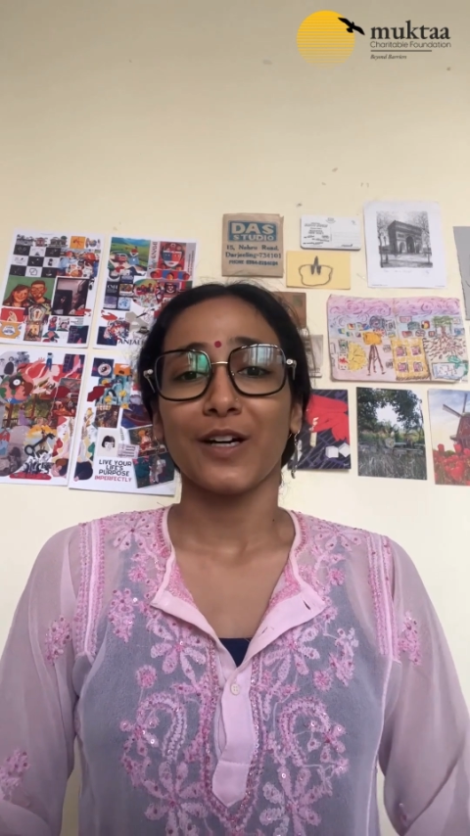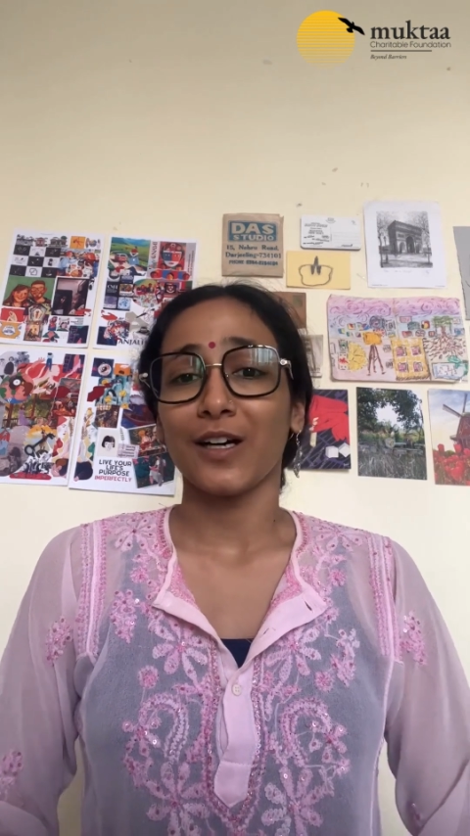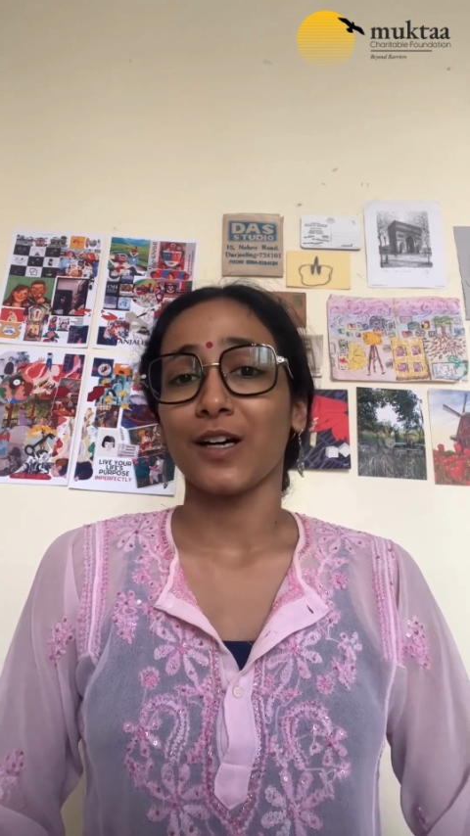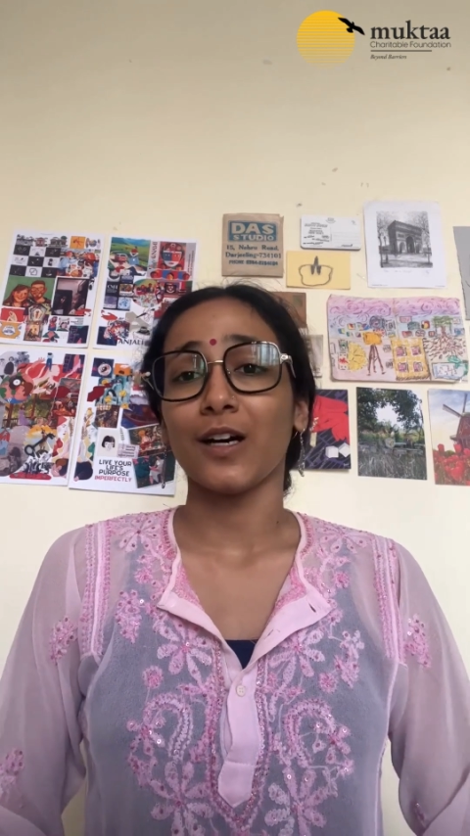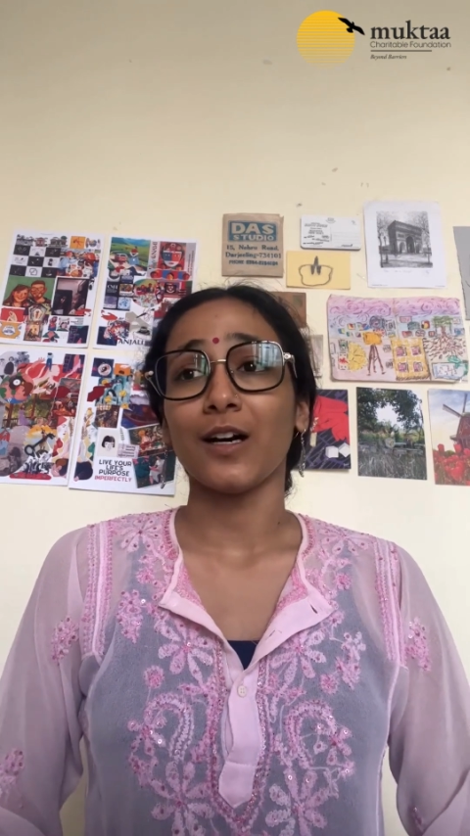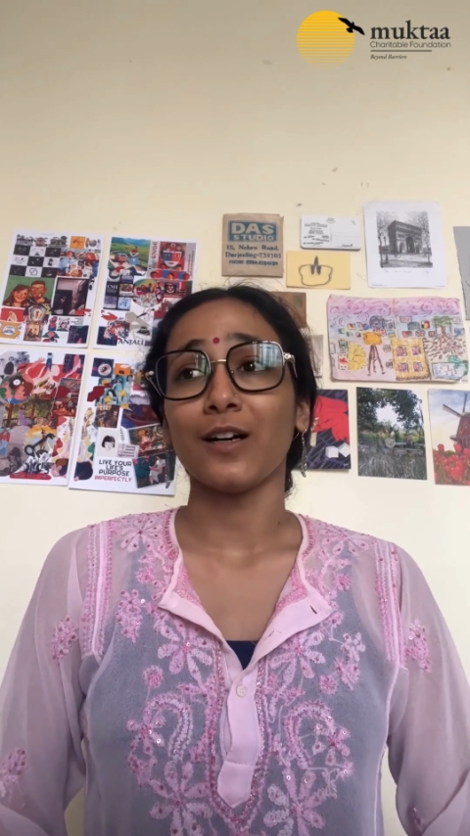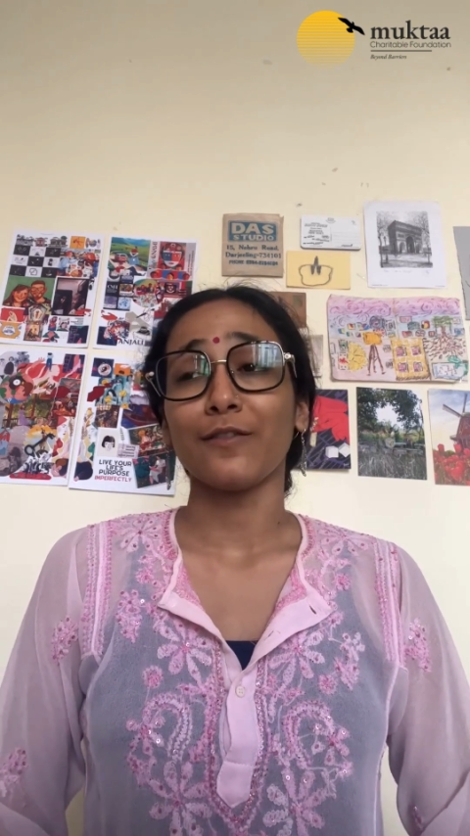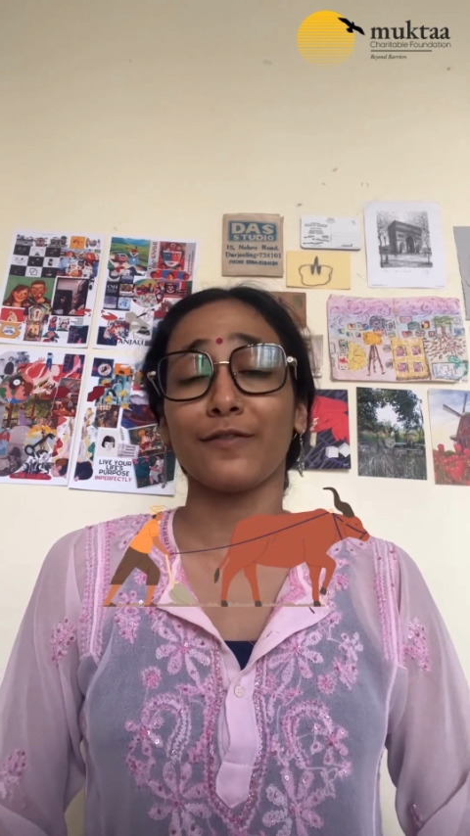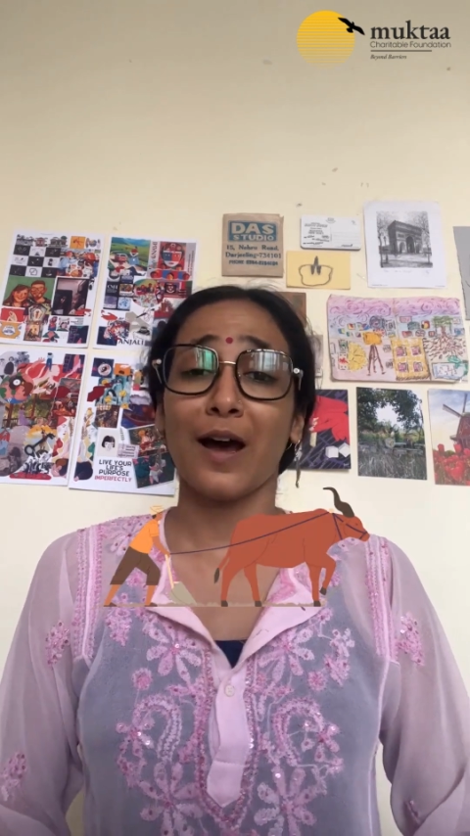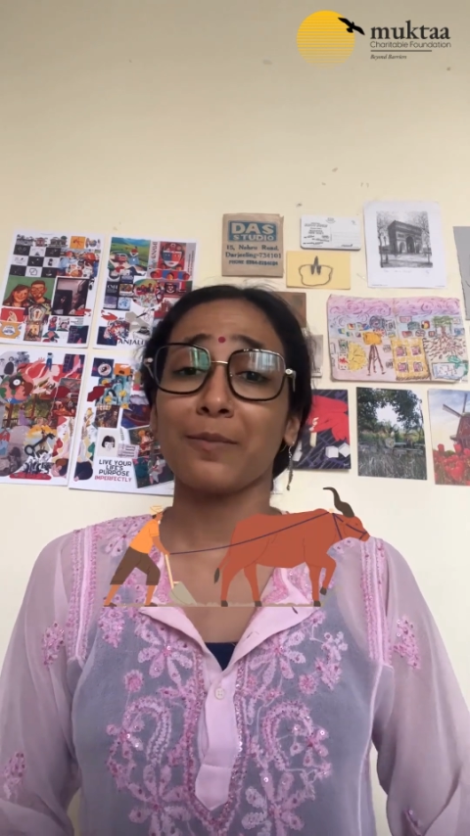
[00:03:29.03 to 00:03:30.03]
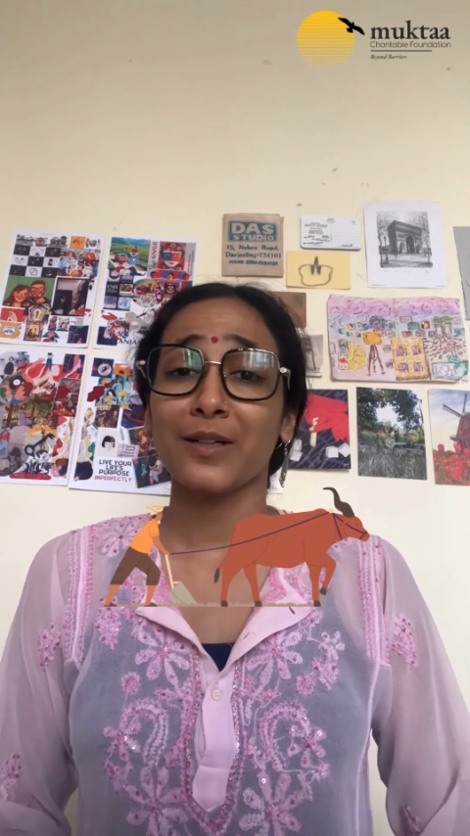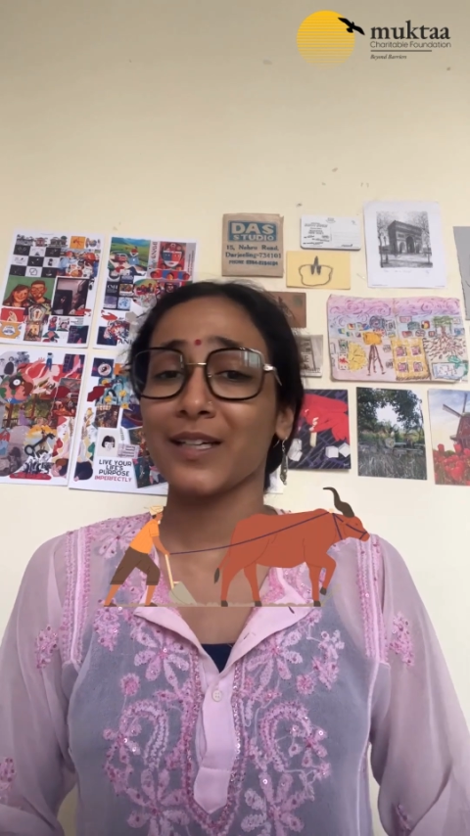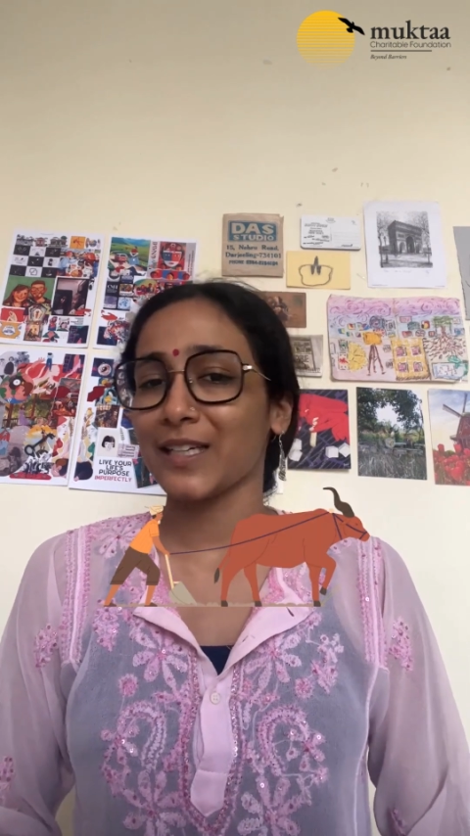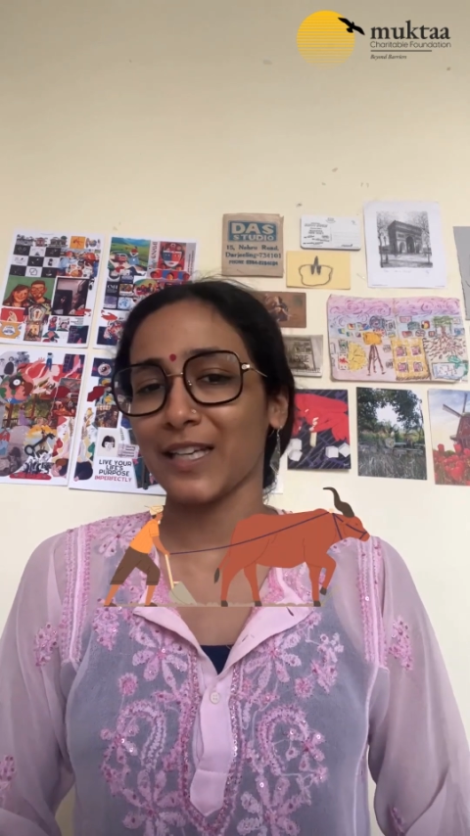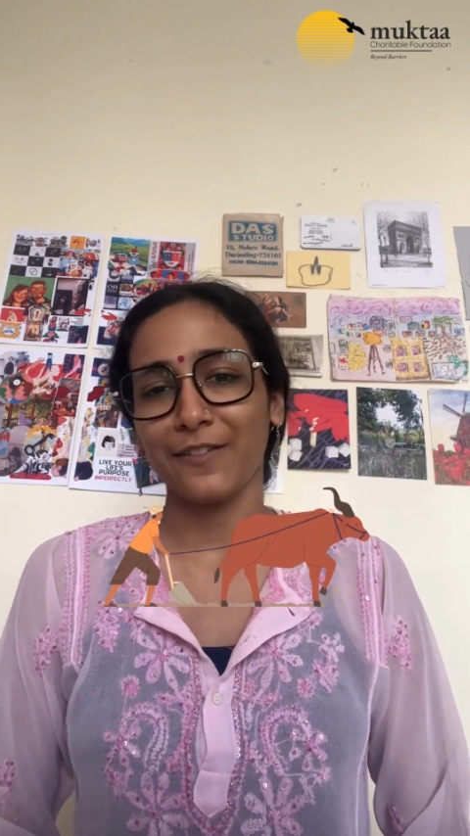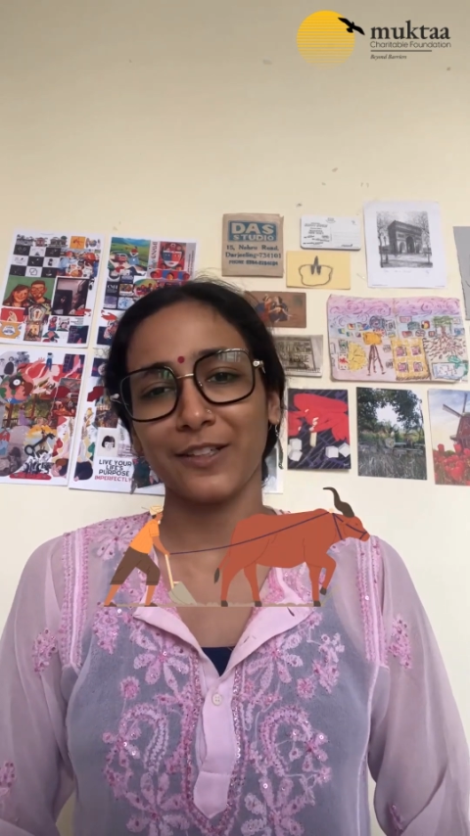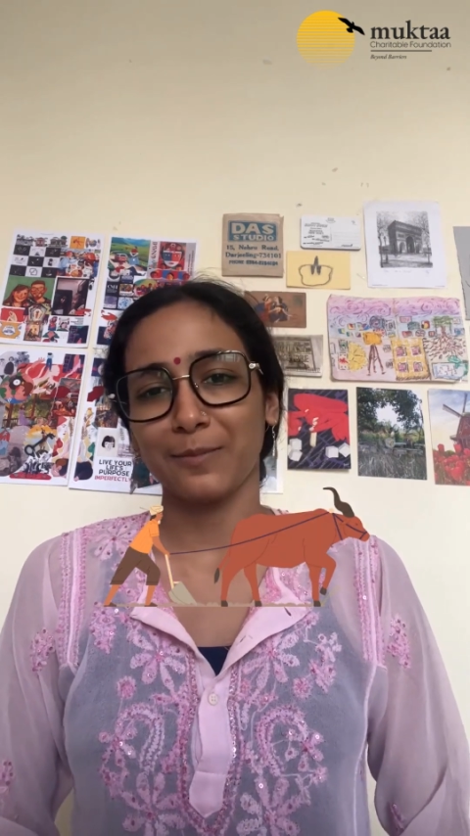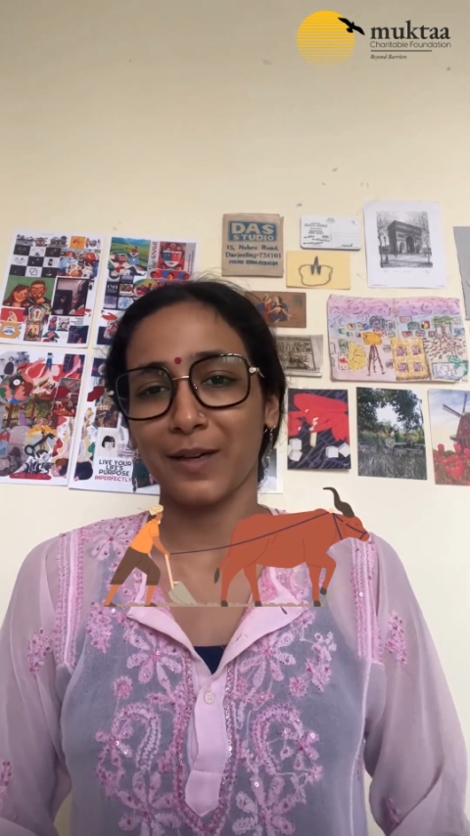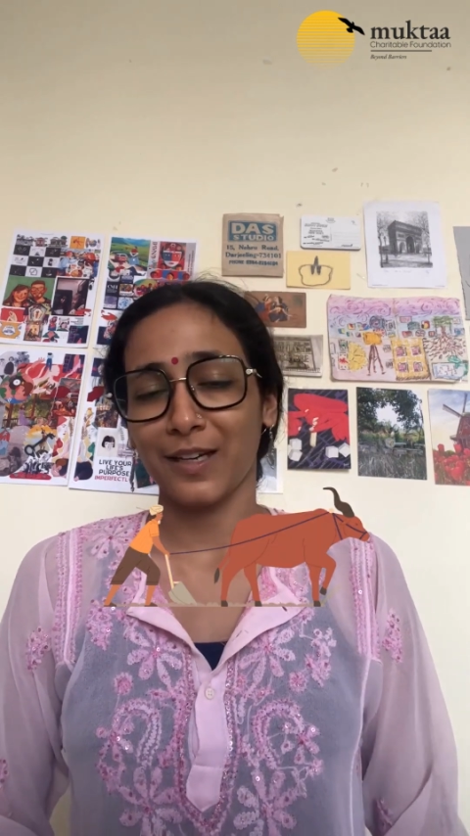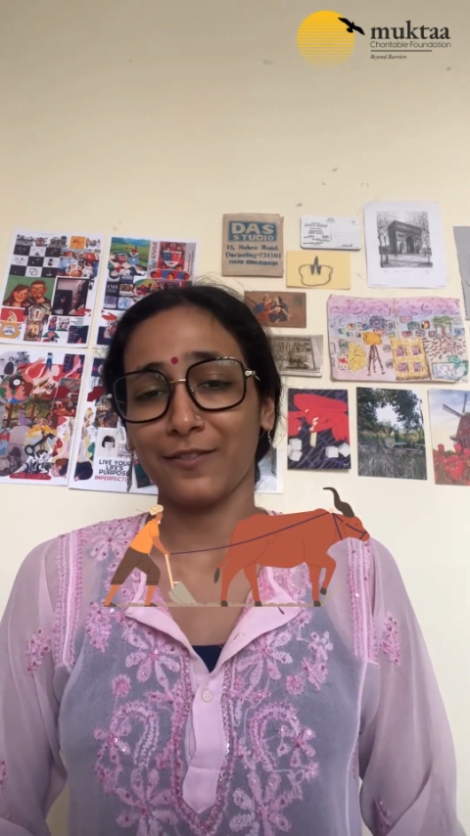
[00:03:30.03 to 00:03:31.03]
a farmer in
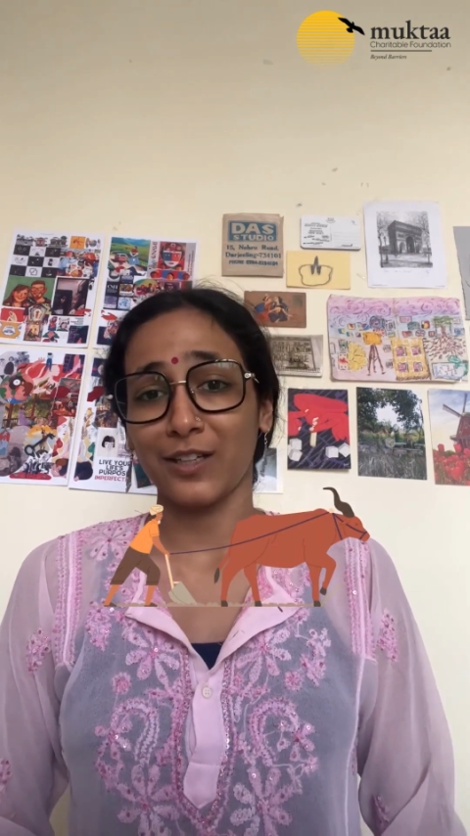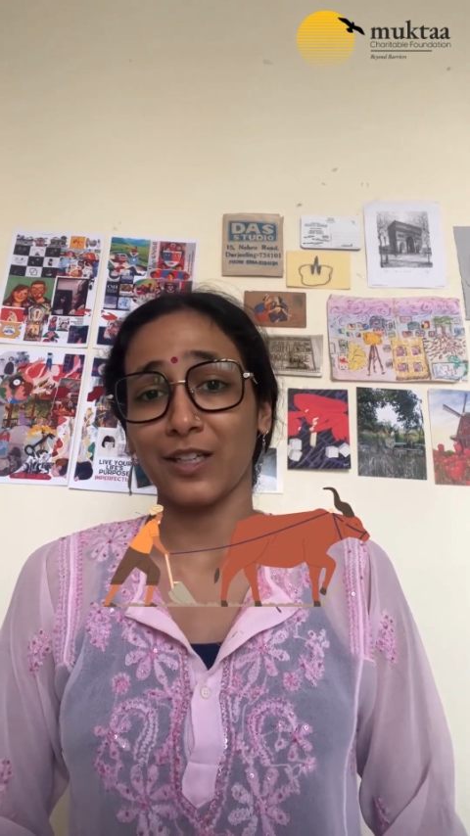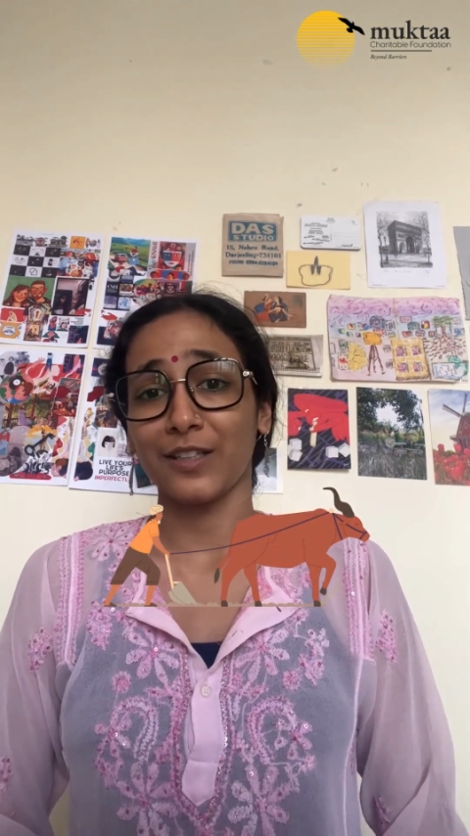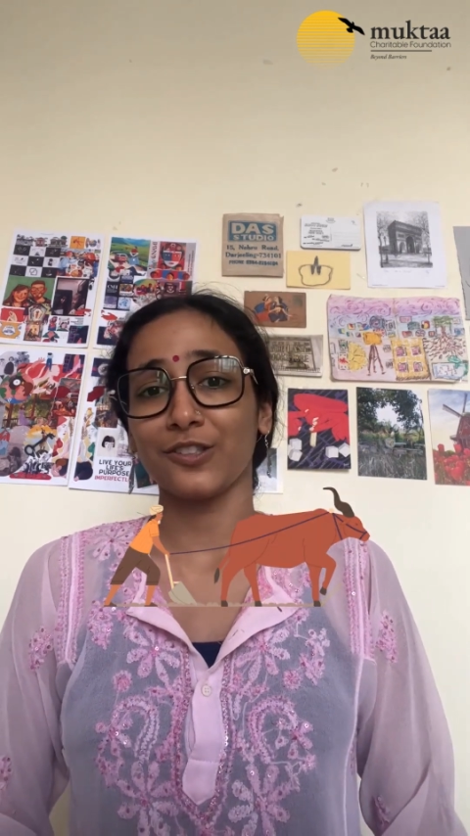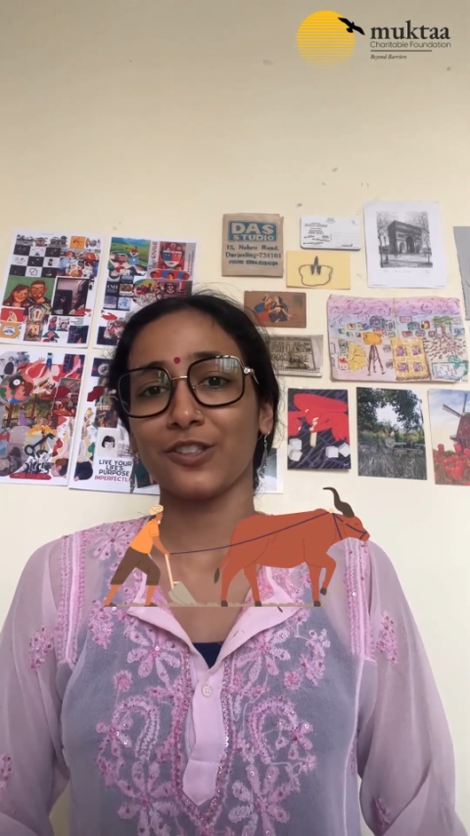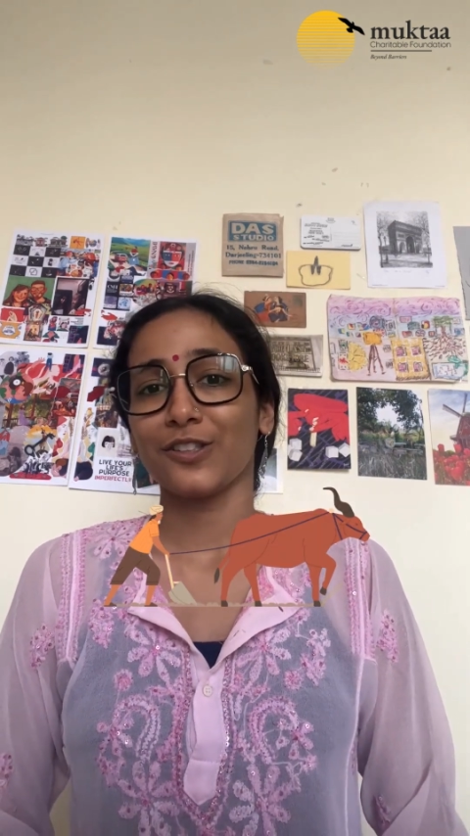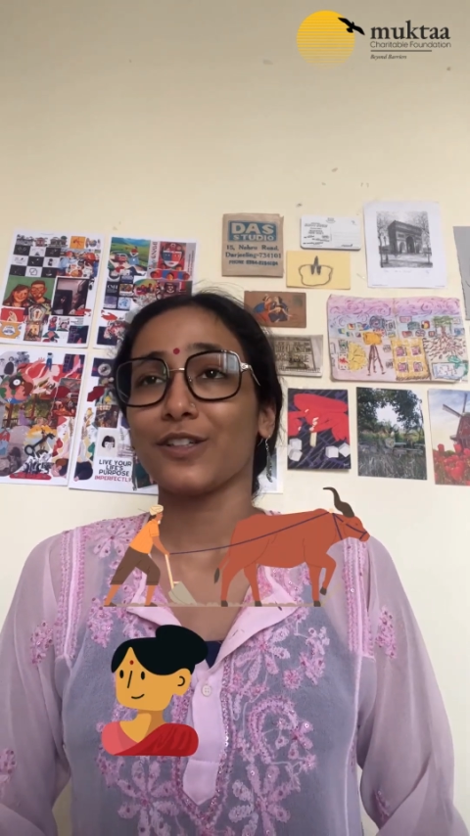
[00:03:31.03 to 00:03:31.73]
Yavatmal village,